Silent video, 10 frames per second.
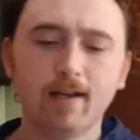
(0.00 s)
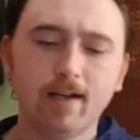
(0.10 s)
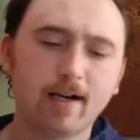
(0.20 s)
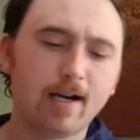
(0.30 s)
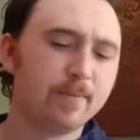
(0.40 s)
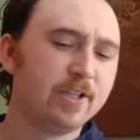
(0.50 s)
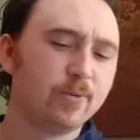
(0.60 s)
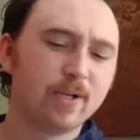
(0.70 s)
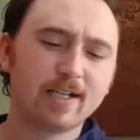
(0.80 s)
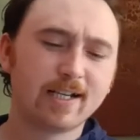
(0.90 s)
We
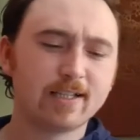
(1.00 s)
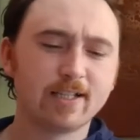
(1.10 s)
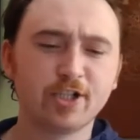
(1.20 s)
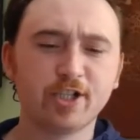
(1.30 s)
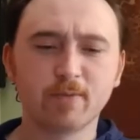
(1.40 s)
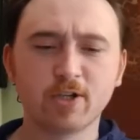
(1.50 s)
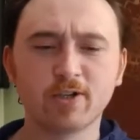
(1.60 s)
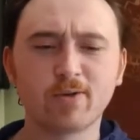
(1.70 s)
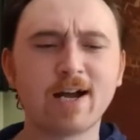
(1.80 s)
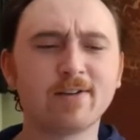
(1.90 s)
got to get this ship turned
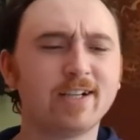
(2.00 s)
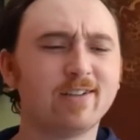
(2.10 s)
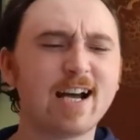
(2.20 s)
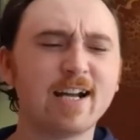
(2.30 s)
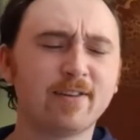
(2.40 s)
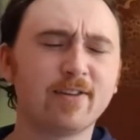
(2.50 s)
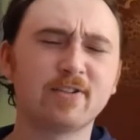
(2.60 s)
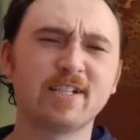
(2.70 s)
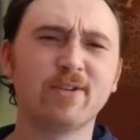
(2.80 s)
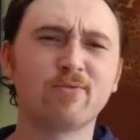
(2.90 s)
around here.
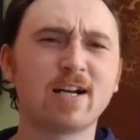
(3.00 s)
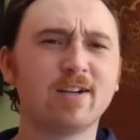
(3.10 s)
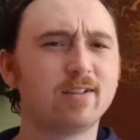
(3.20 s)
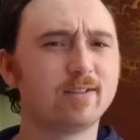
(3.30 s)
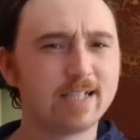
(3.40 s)
9-13 record.